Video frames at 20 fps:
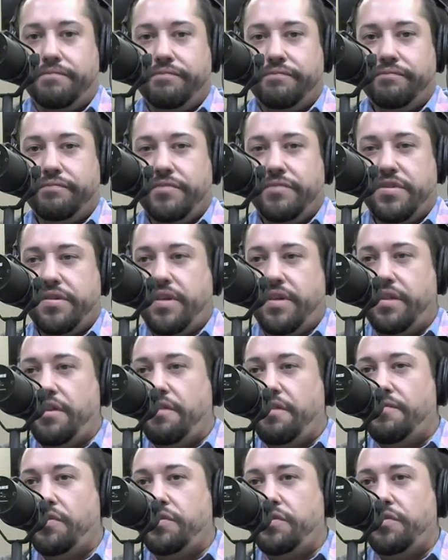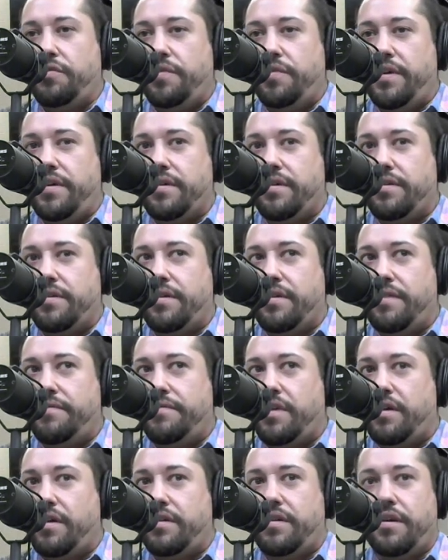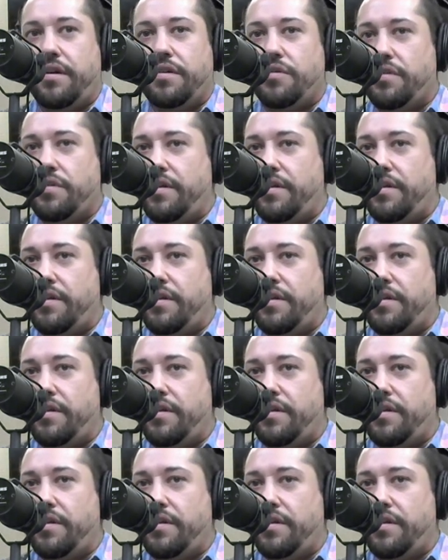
Stayed there for 2 weeks, and I've not touched that